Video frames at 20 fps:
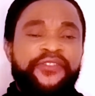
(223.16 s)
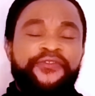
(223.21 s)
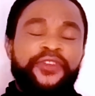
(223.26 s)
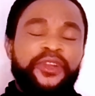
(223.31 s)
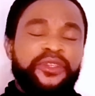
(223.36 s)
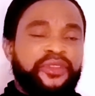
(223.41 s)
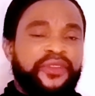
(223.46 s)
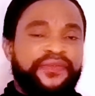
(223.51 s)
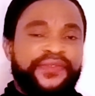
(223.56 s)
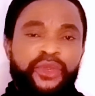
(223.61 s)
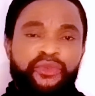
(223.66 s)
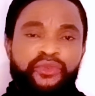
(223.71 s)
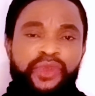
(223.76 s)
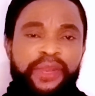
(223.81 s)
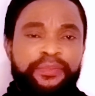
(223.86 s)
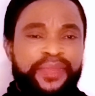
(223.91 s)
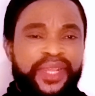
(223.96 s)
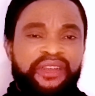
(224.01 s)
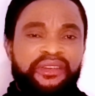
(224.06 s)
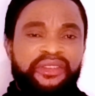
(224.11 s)
in front of the
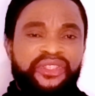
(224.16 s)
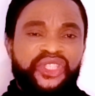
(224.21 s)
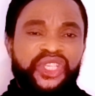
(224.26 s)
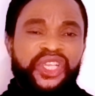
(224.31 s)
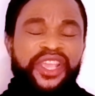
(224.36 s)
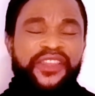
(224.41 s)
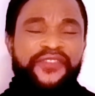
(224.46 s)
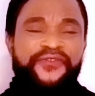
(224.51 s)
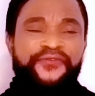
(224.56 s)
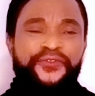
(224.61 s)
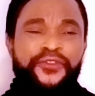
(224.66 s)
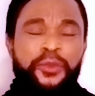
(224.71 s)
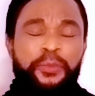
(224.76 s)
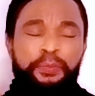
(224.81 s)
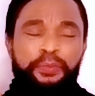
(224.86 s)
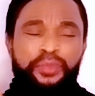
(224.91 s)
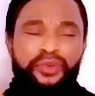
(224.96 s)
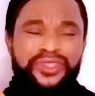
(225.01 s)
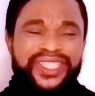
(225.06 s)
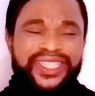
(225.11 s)
word because if
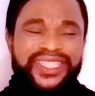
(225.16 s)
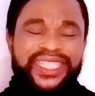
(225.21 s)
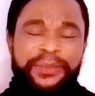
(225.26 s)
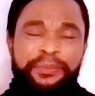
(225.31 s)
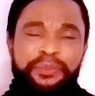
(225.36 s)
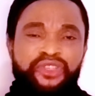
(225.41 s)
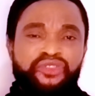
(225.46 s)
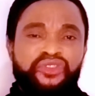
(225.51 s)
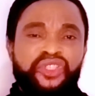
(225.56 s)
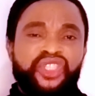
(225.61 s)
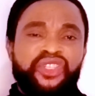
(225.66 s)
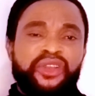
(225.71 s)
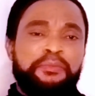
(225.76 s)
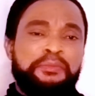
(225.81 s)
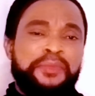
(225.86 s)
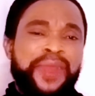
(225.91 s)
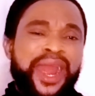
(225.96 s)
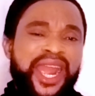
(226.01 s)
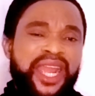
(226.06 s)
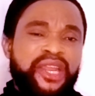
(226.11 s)
you put the
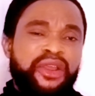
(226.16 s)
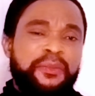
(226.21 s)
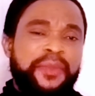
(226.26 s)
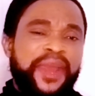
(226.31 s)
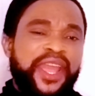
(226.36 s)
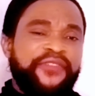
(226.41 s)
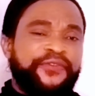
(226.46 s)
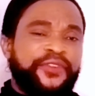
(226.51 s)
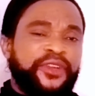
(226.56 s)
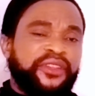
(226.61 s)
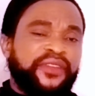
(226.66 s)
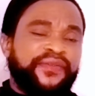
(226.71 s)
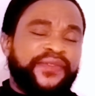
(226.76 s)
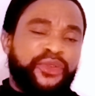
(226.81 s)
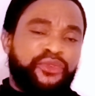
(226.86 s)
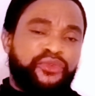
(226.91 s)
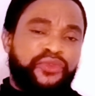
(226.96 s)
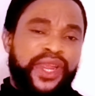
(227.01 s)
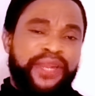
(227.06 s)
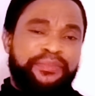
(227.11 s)
punctuation mark, comma, in front
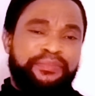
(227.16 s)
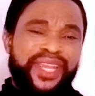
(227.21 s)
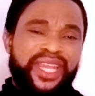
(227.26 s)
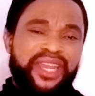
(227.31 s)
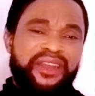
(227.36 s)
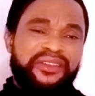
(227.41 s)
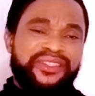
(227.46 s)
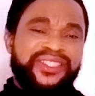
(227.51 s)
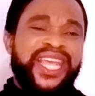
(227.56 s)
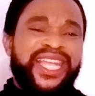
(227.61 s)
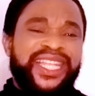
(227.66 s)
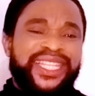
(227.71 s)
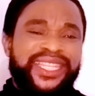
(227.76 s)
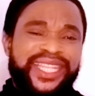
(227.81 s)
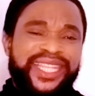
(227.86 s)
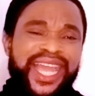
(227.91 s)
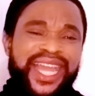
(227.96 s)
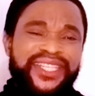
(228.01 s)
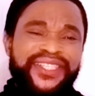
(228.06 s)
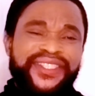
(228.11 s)
of the word because
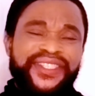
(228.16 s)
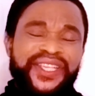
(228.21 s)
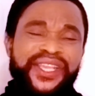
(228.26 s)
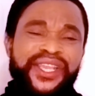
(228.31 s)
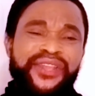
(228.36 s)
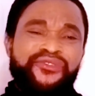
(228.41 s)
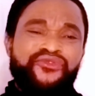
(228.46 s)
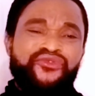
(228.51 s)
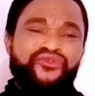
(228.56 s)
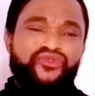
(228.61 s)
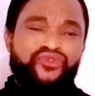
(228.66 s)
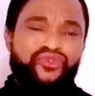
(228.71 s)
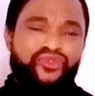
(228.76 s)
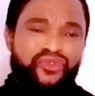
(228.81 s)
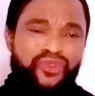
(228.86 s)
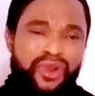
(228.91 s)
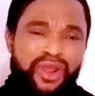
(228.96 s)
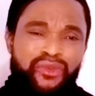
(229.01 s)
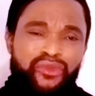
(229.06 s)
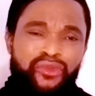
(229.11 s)
that is a
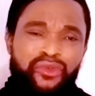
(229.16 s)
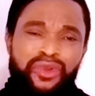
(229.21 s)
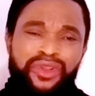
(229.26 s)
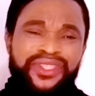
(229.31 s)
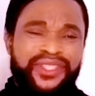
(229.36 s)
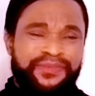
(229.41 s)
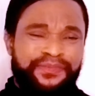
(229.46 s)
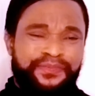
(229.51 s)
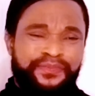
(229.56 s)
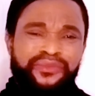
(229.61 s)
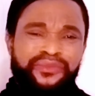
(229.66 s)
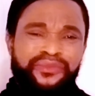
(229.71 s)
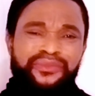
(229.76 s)
wrong word